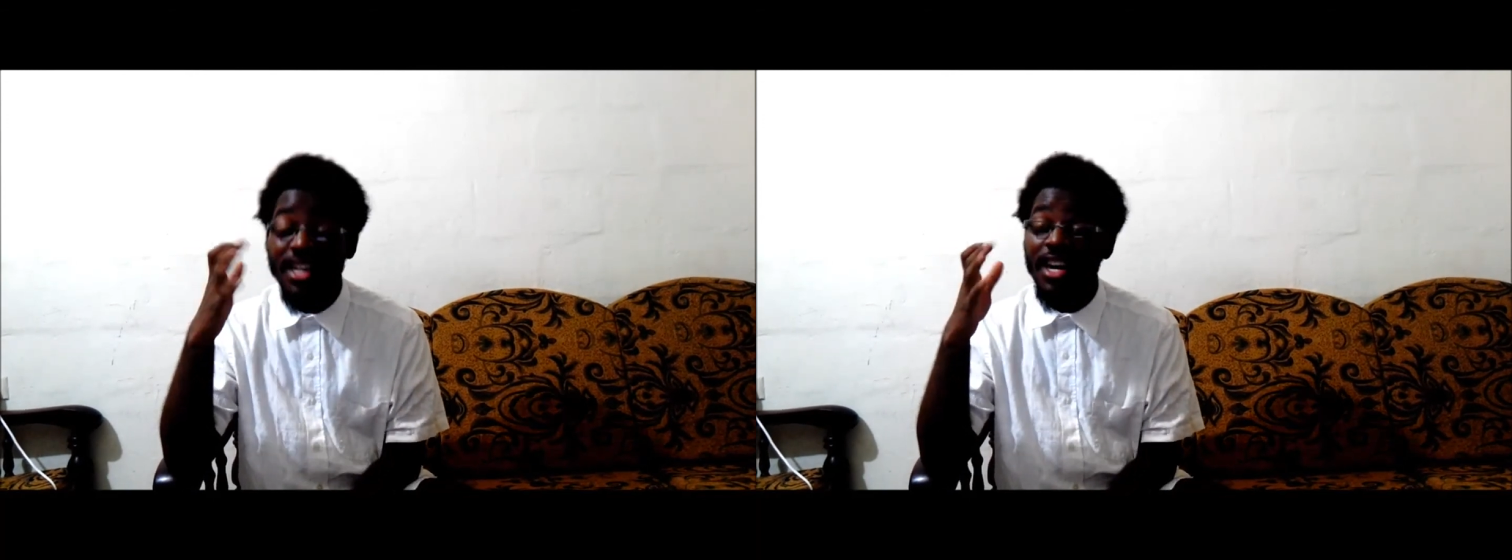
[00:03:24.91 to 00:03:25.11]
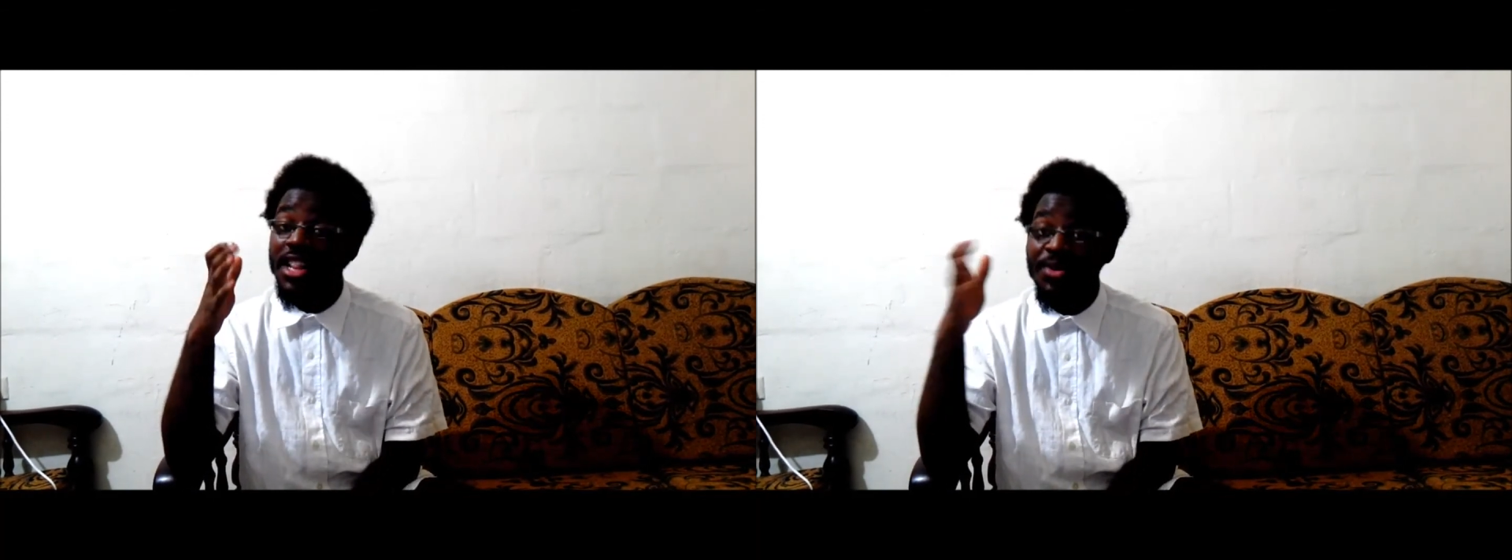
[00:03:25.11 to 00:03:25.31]

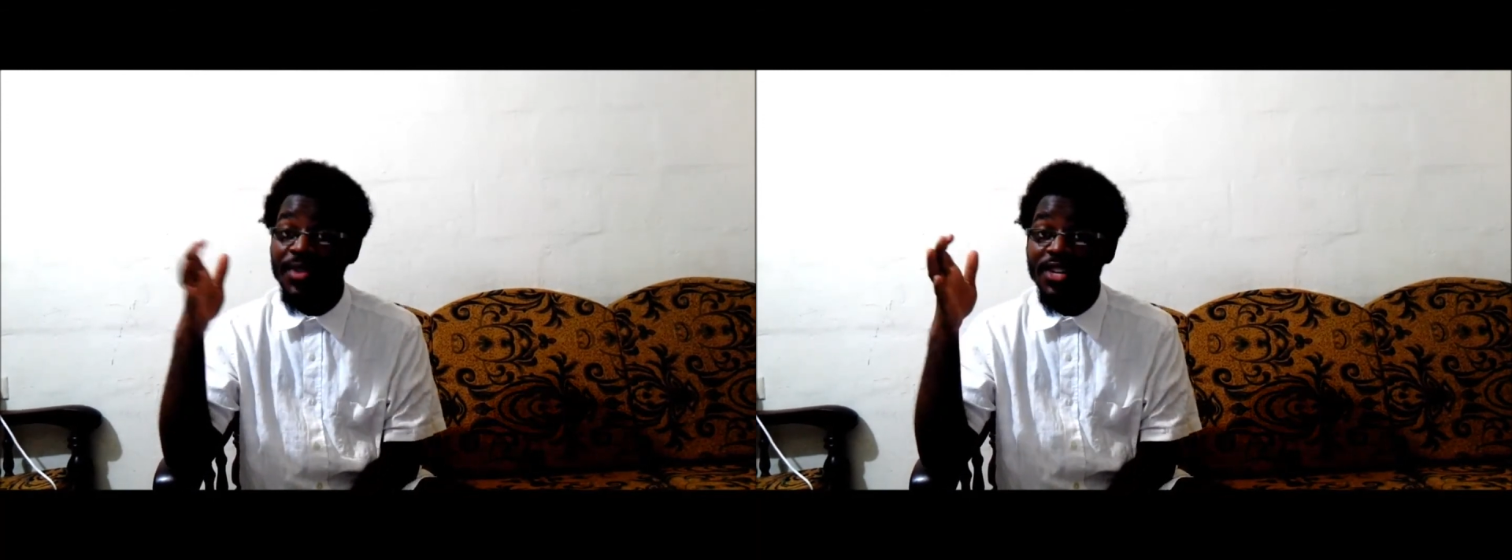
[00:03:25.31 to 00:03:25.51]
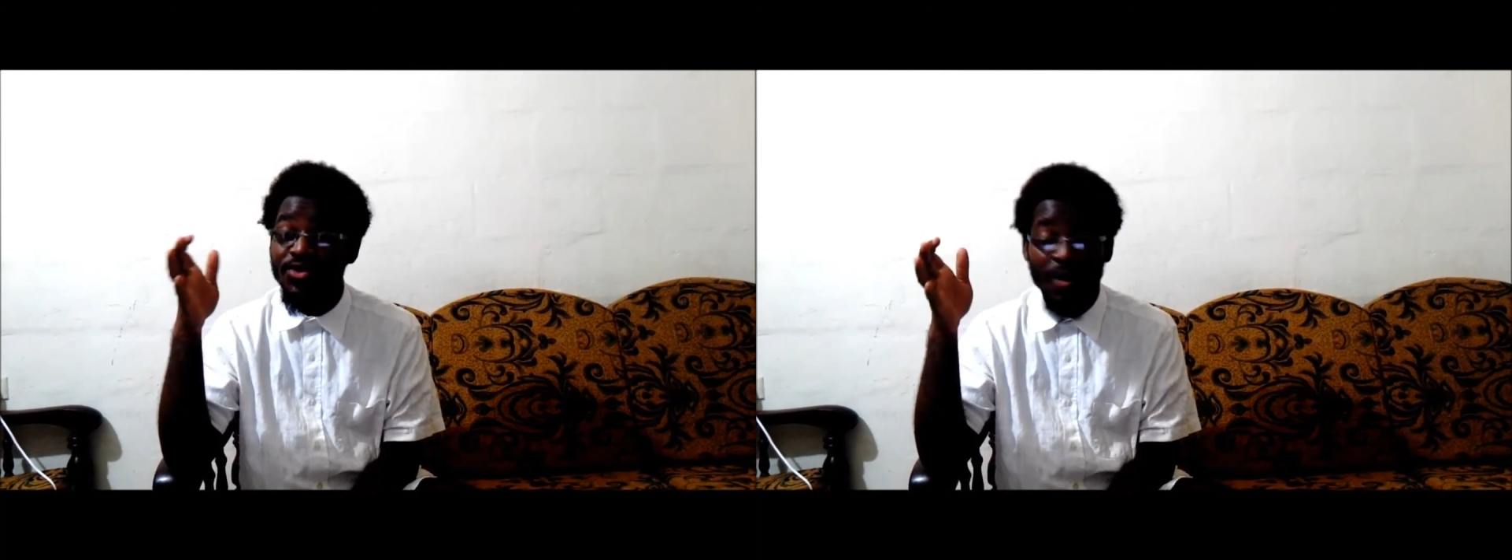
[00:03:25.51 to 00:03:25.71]
and are
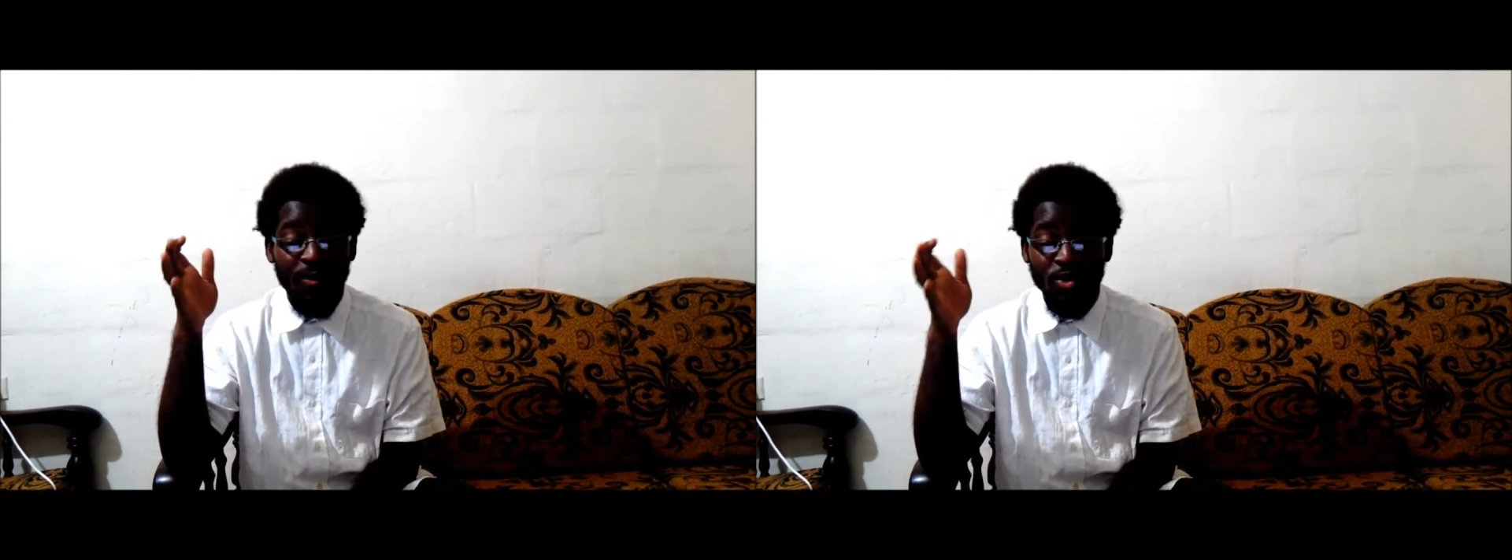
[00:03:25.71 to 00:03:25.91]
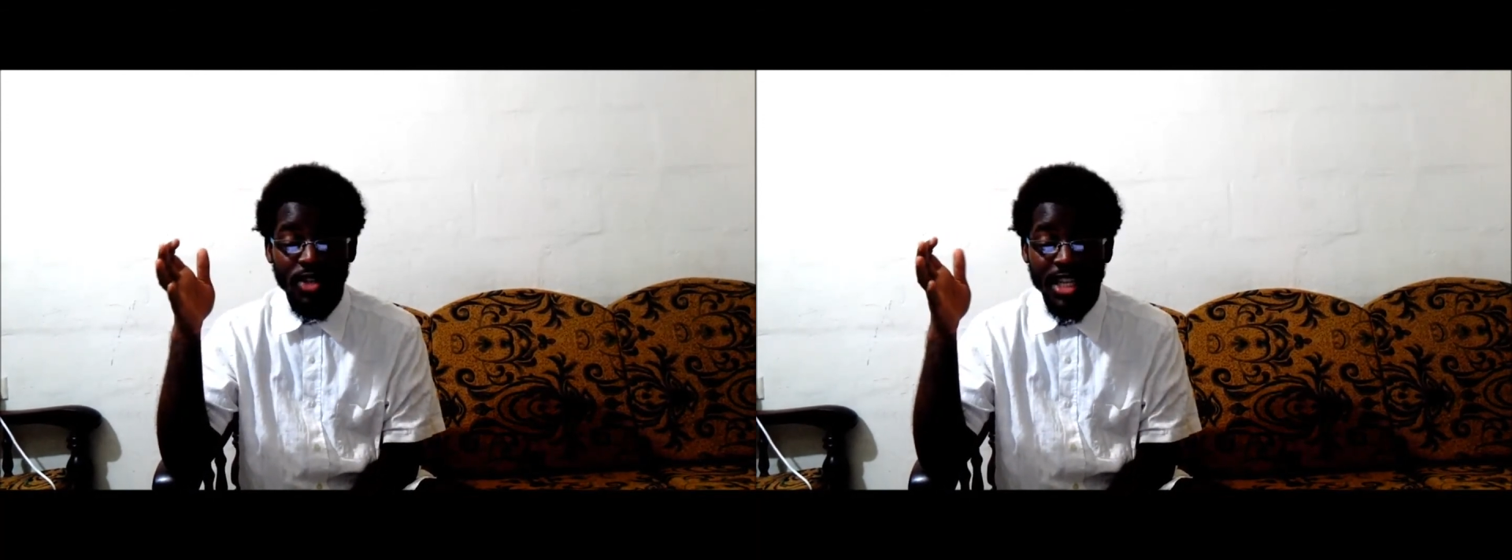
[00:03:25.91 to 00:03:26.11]
living in
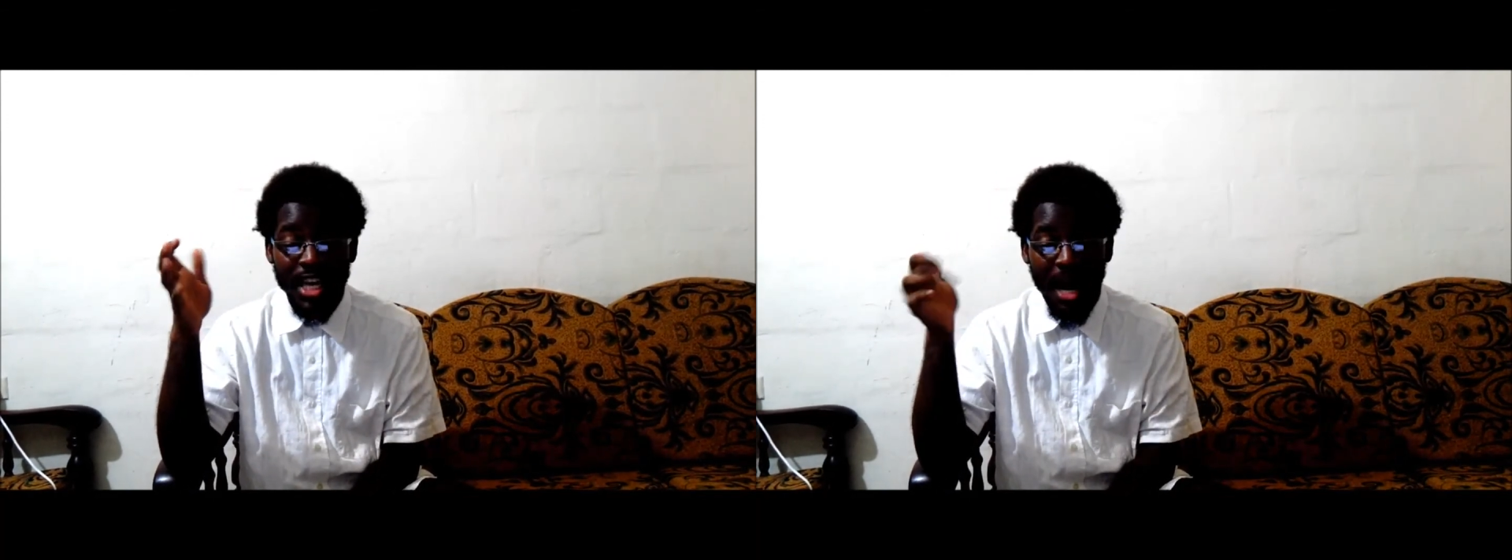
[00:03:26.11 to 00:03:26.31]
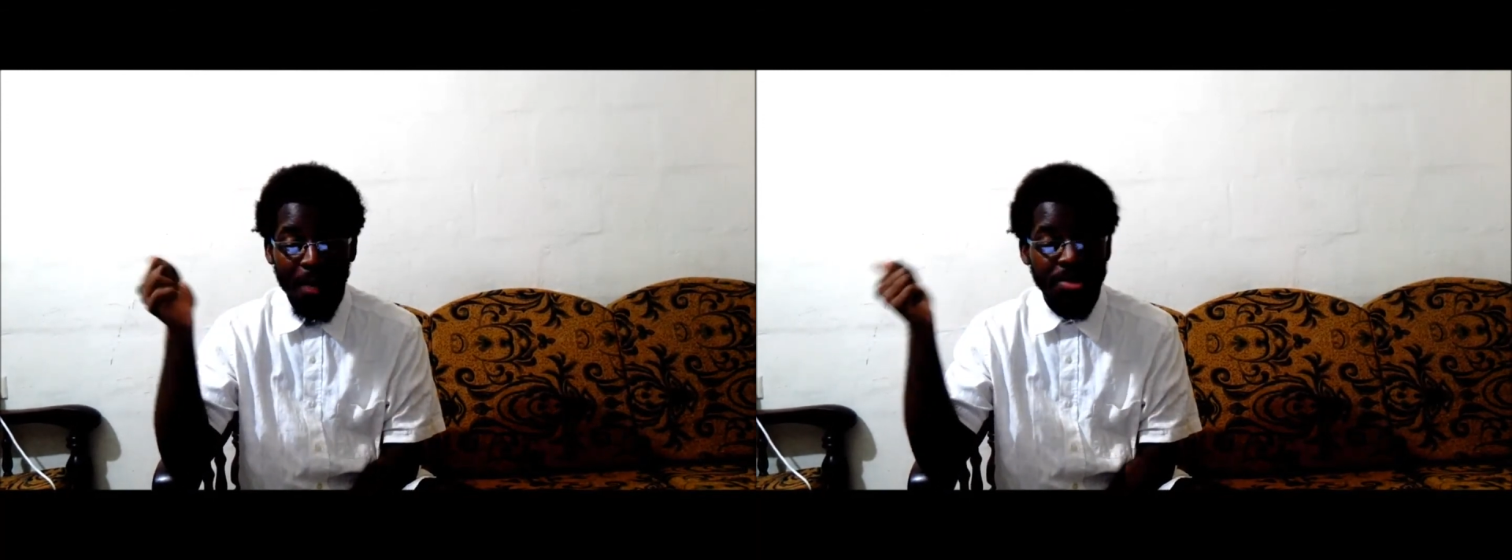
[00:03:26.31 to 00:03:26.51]

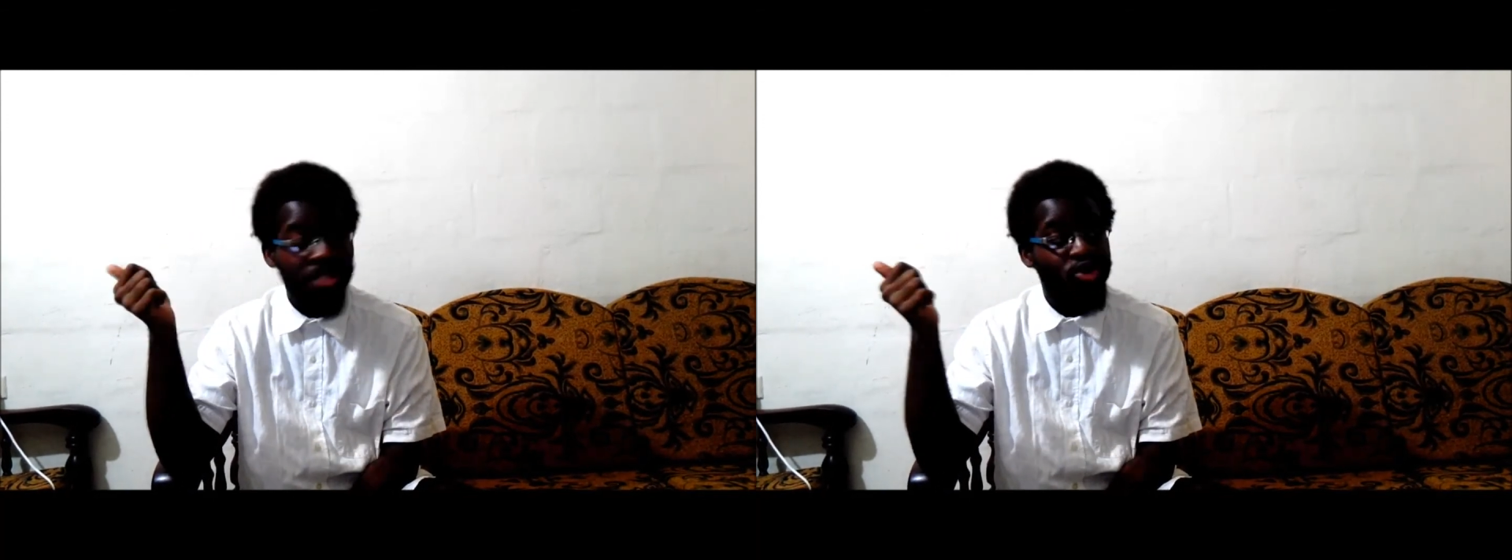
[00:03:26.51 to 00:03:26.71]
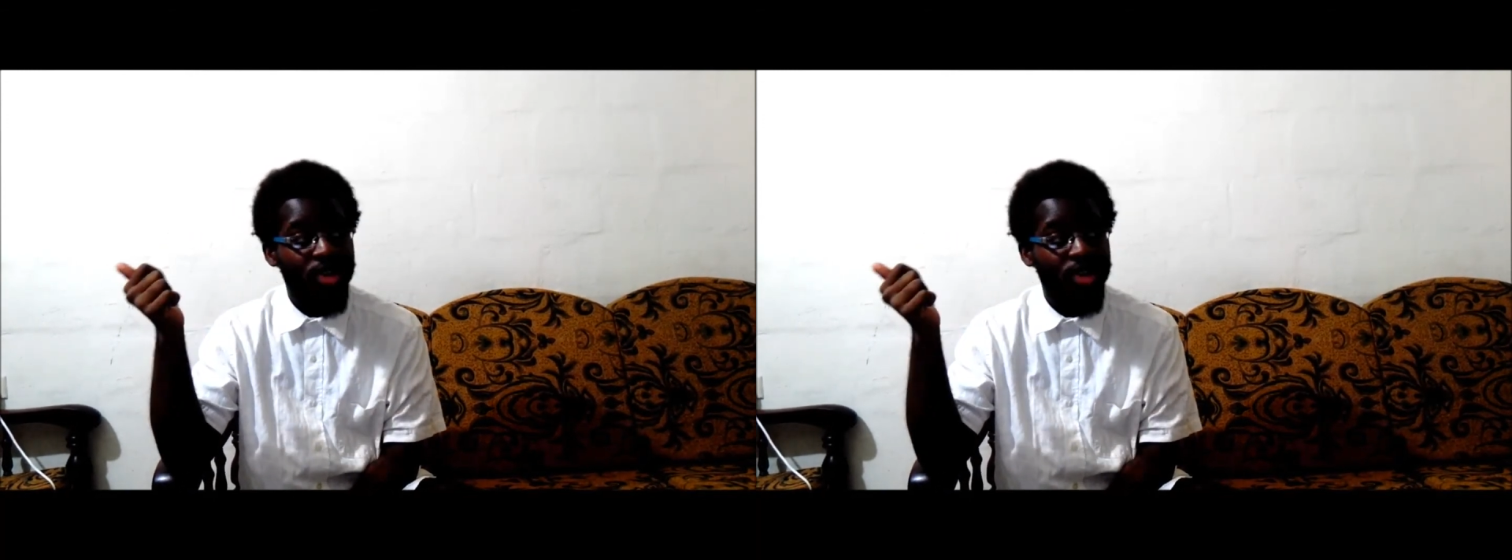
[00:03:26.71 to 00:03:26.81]
refugee camps